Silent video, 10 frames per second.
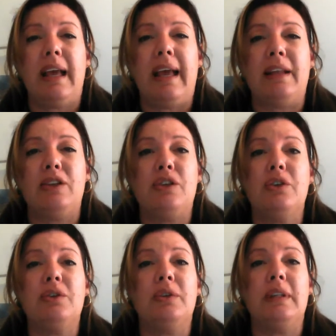And
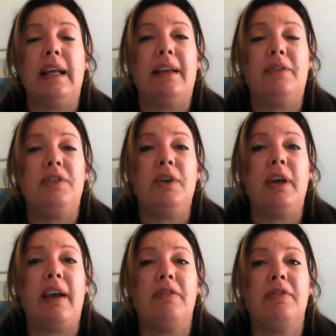Google, if you
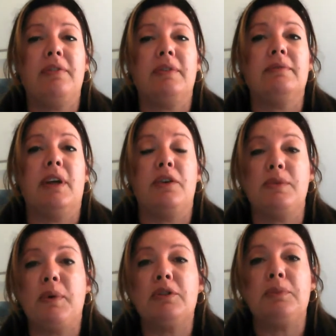have
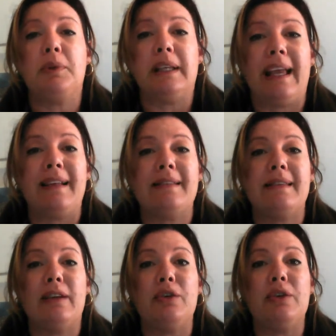those multiple accounts
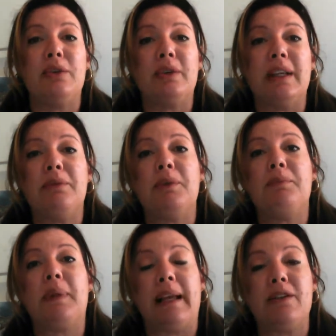in Google, it
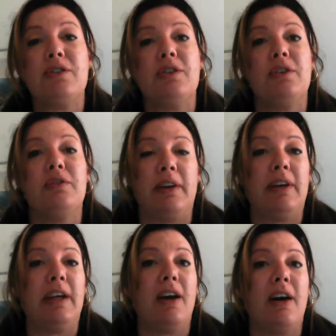would place you
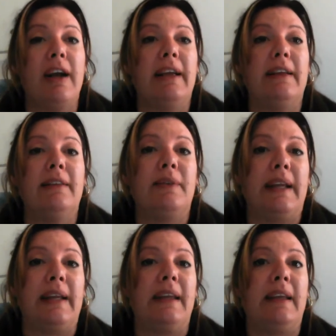very high in the
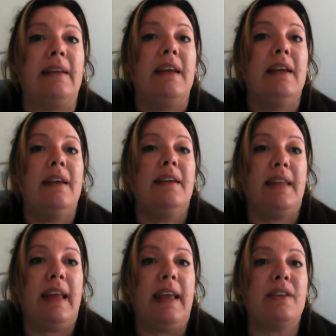ranking
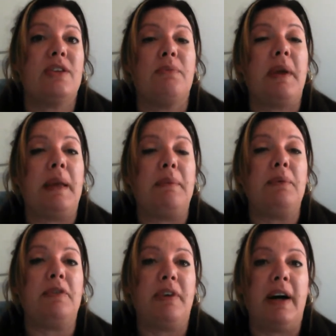there. So people
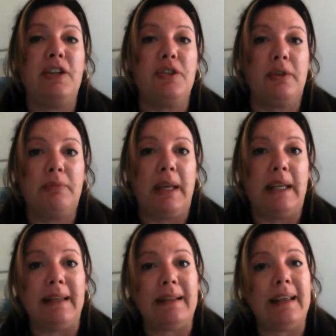will find you
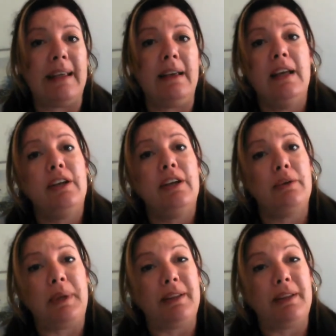immediately. You're